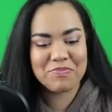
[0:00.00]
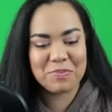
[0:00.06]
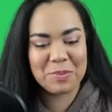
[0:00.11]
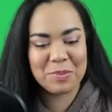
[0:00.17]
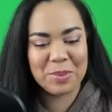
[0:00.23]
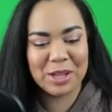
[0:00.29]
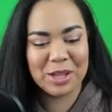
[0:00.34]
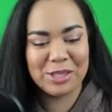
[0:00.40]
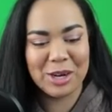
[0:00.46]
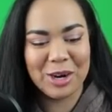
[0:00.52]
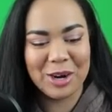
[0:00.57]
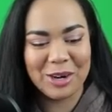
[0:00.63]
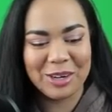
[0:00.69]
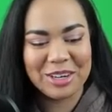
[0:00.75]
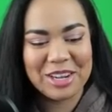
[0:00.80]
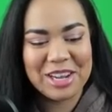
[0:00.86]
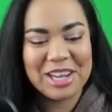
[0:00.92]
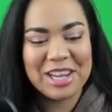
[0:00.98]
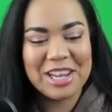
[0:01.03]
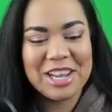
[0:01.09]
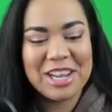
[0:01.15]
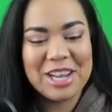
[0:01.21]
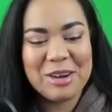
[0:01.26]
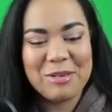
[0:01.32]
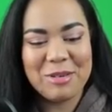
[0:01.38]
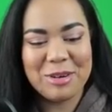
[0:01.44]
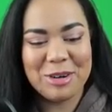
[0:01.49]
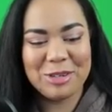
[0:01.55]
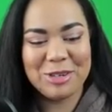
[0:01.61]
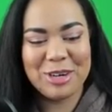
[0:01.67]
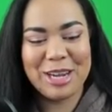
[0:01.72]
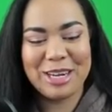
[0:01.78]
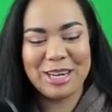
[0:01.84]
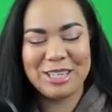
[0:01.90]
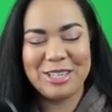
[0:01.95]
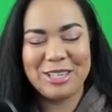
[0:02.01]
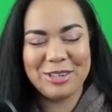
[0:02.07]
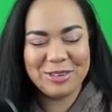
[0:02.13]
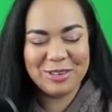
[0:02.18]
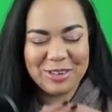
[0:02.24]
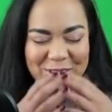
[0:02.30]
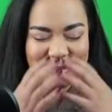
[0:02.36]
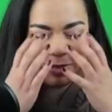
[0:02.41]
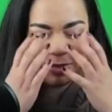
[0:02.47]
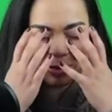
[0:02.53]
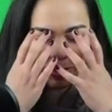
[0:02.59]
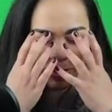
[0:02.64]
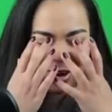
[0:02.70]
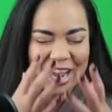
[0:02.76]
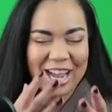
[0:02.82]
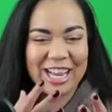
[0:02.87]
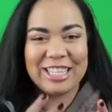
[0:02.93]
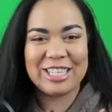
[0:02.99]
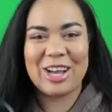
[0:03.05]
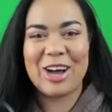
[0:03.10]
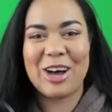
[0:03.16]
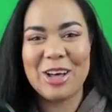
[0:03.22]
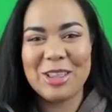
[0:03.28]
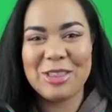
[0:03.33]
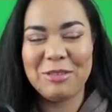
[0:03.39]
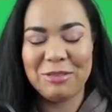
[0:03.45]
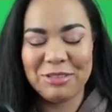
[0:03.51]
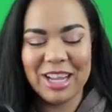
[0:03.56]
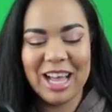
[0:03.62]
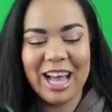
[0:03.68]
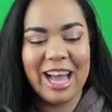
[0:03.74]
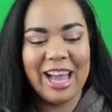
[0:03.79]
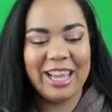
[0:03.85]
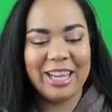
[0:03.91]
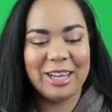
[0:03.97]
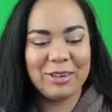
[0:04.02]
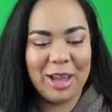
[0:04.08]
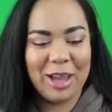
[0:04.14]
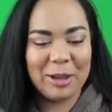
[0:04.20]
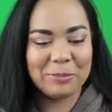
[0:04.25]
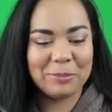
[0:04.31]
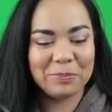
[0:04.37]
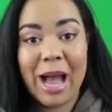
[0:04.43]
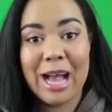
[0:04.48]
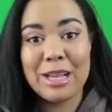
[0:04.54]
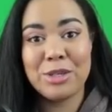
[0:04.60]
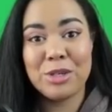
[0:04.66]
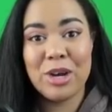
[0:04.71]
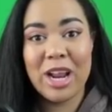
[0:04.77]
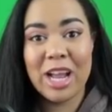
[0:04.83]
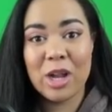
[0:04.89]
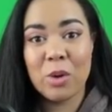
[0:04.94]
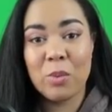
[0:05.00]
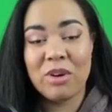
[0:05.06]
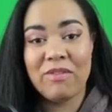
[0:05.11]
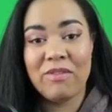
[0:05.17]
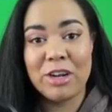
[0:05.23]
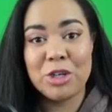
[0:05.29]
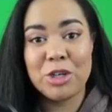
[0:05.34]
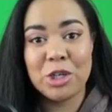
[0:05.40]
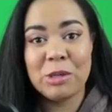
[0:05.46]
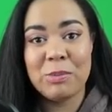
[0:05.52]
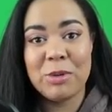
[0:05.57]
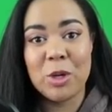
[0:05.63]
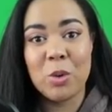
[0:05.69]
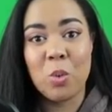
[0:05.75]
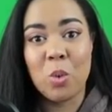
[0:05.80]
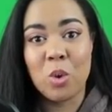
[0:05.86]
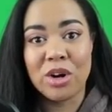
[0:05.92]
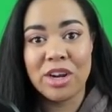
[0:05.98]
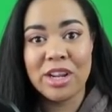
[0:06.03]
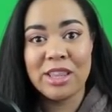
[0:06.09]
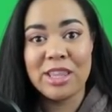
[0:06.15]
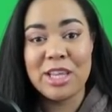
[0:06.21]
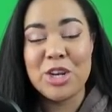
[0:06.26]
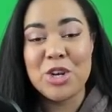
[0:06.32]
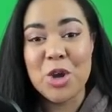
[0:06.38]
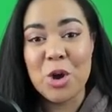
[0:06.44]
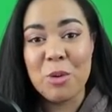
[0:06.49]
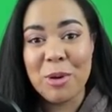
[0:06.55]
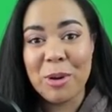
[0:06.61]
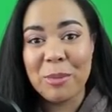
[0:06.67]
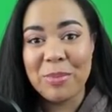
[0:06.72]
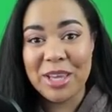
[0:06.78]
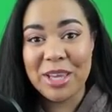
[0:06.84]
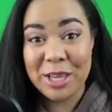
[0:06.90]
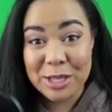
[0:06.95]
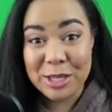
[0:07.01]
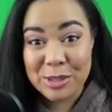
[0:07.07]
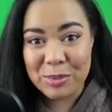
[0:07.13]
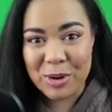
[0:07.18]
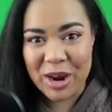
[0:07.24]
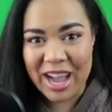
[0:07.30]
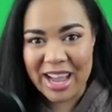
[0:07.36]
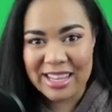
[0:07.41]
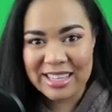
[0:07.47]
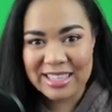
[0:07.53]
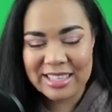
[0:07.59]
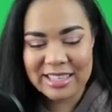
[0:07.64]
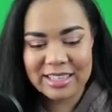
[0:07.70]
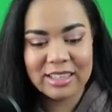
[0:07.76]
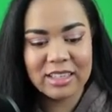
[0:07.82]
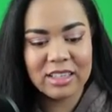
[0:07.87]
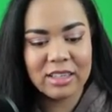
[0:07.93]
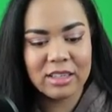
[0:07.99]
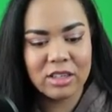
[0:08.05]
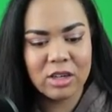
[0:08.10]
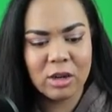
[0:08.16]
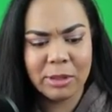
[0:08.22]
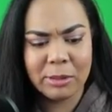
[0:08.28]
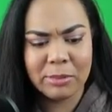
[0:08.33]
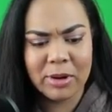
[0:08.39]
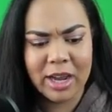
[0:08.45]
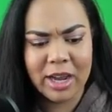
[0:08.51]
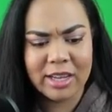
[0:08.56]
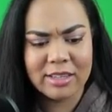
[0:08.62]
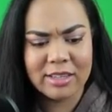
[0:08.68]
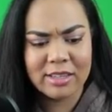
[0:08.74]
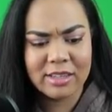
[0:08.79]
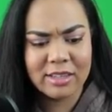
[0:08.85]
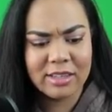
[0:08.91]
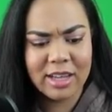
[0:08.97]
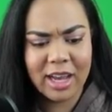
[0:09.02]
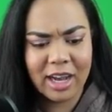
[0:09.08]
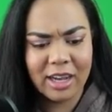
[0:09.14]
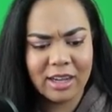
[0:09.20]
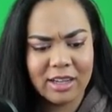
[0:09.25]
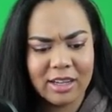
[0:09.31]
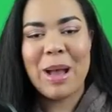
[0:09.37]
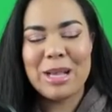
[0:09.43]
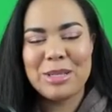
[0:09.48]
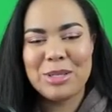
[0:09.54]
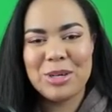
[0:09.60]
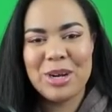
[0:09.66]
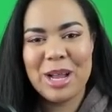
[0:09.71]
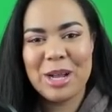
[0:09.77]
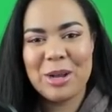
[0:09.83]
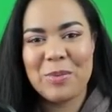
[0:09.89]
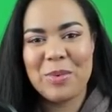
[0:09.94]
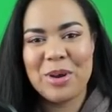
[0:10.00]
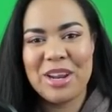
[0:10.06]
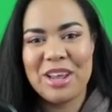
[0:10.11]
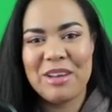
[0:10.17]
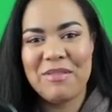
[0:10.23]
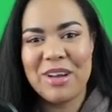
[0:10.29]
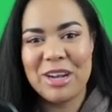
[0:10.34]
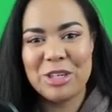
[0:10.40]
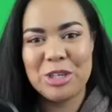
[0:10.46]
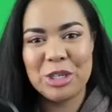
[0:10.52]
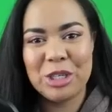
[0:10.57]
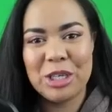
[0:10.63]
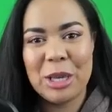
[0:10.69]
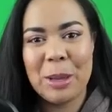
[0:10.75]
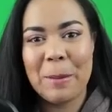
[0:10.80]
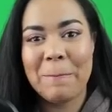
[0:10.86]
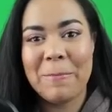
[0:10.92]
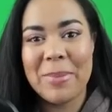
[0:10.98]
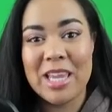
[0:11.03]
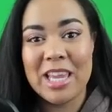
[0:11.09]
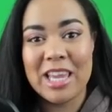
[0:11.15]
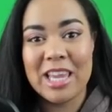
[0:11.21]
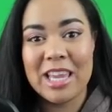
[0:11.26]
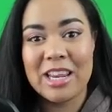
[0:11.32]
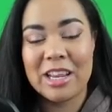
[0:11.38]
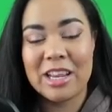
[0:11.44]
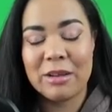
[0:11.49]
it's hard when you're trying to memorize on the fly. Okay, Pasternak would eventually be awarded the Nobel Peace Prize. Nobel Prize. Ah. Pasternak would eventually be.